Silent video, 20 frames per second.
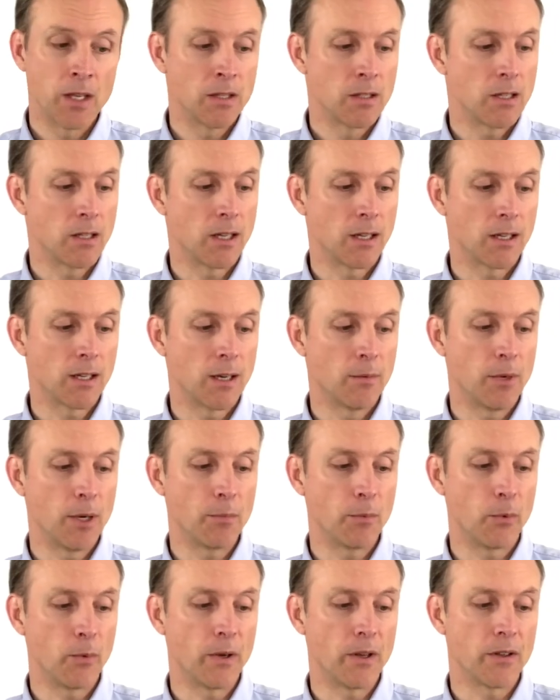to then come
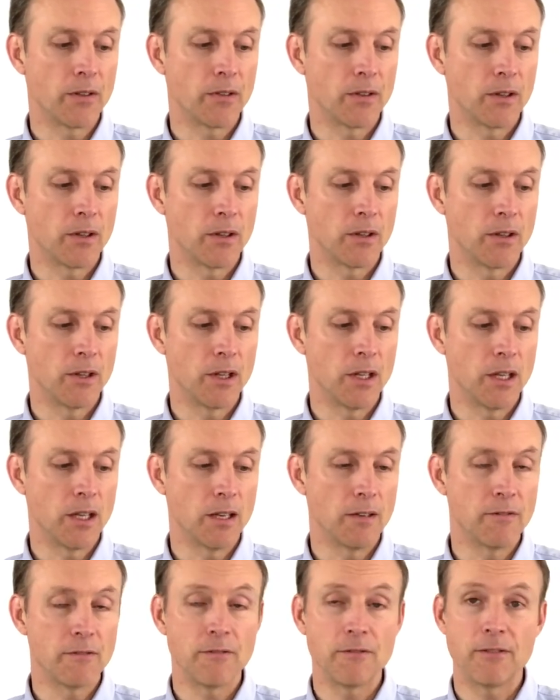up with
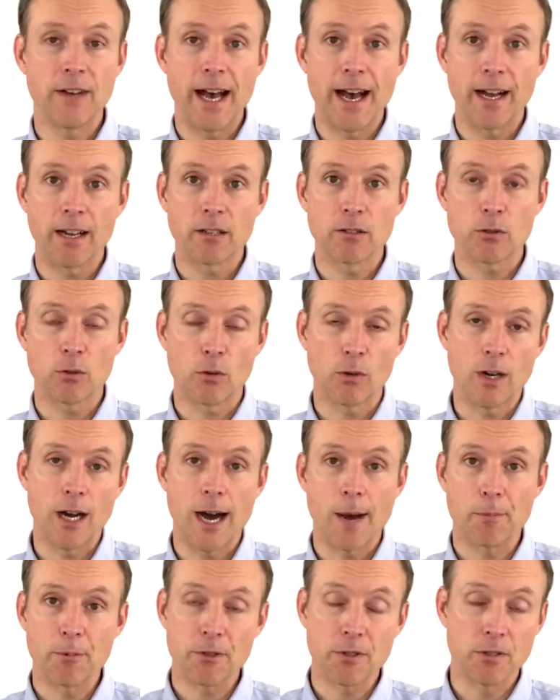the facts or
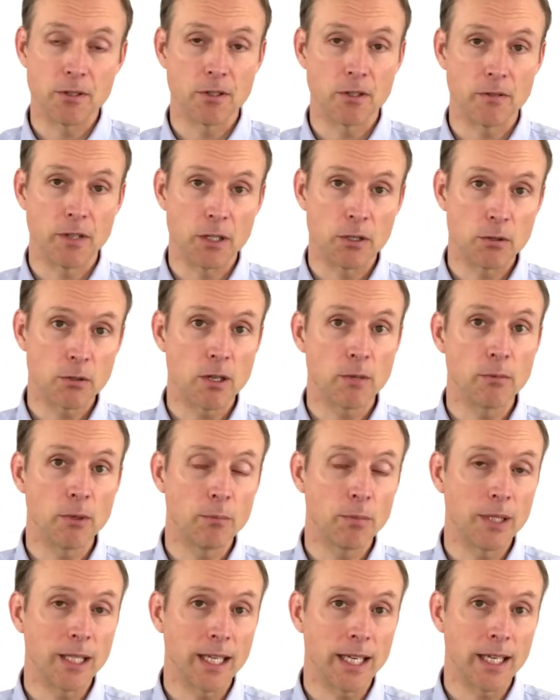options of a treatment
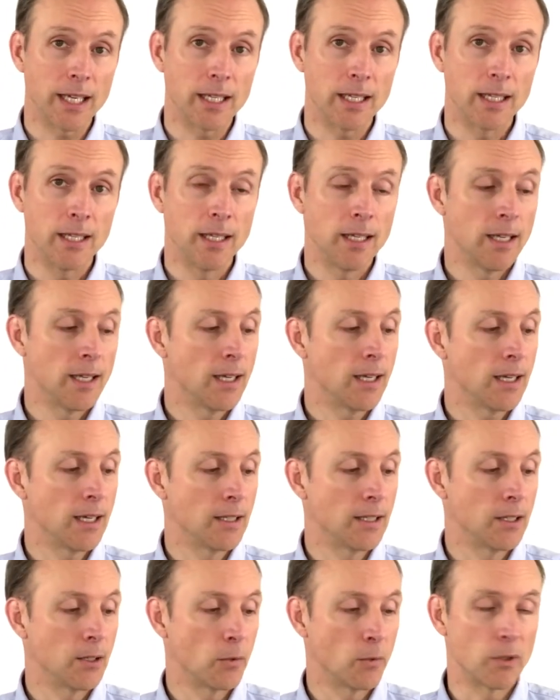plan,
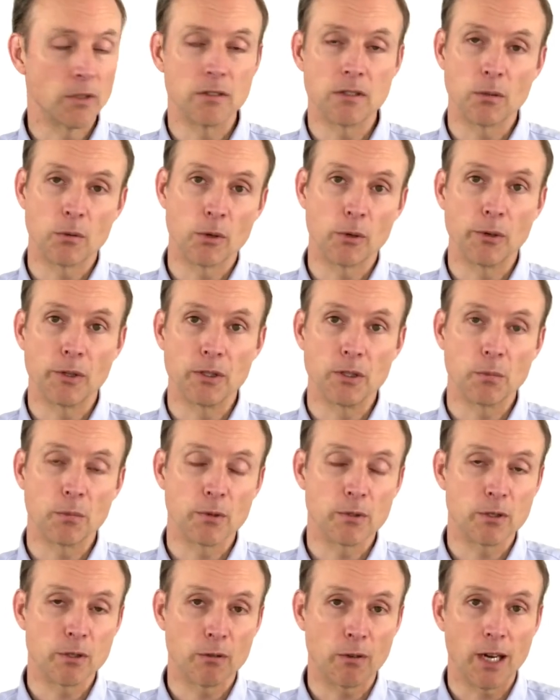and then the ones that we're going to
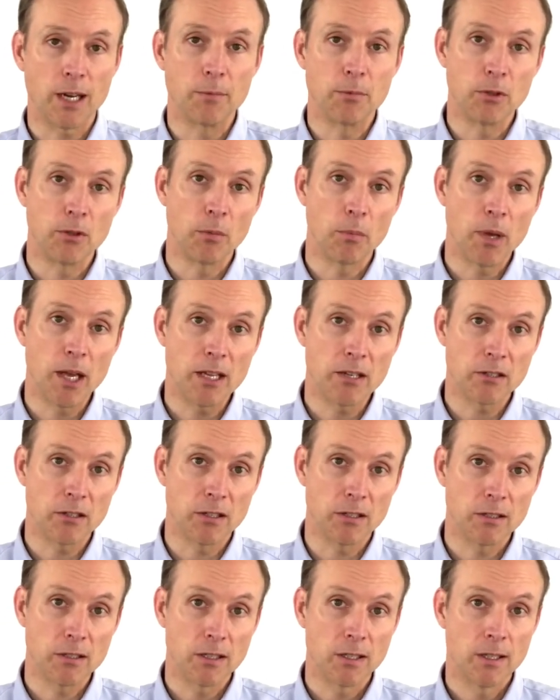prescribe to the
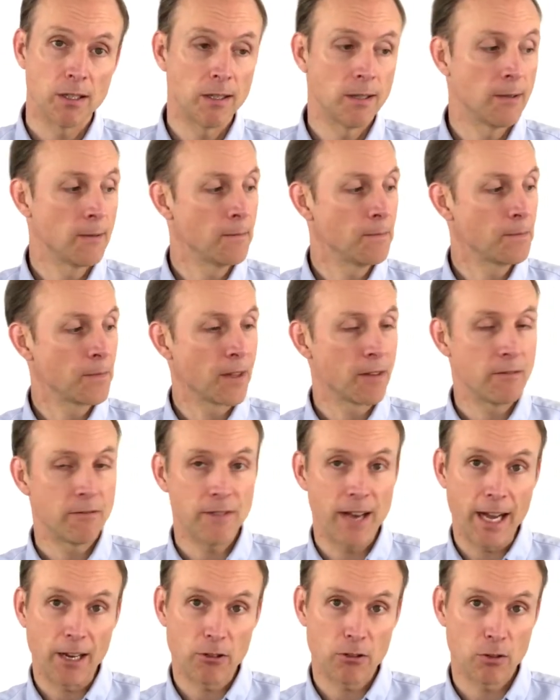patient.
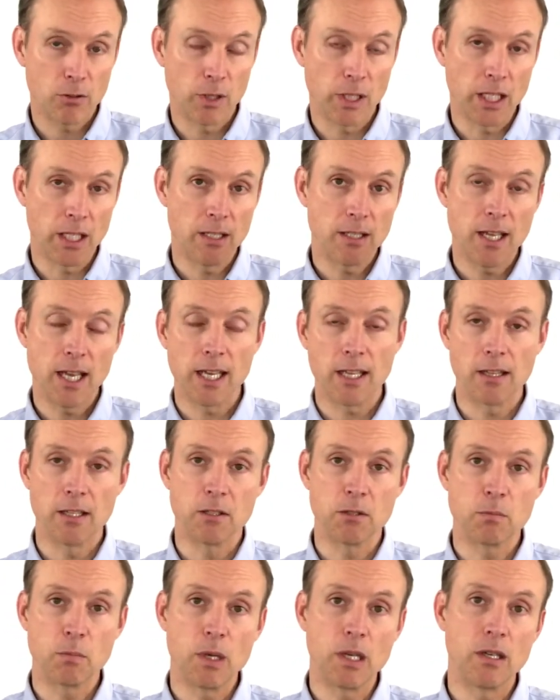Factually take
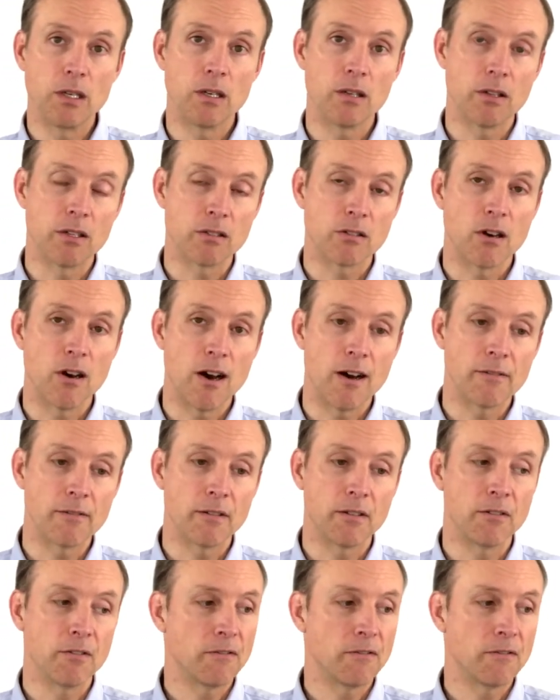this pill this often,